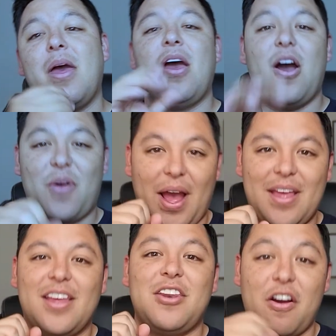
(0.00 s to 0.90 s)
Okay,
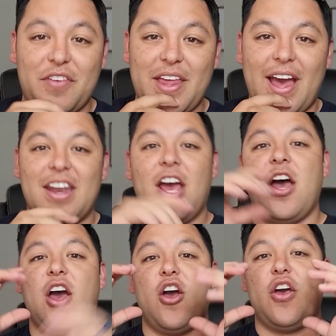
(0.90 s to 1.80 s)
enough of that.
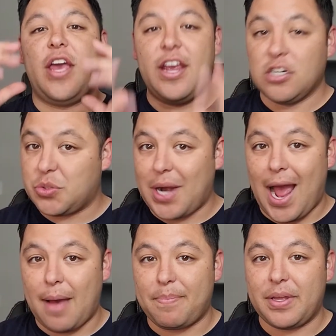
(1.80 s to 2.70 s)
Here's what
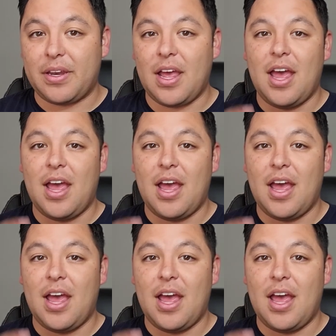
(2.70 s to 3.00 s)
happened.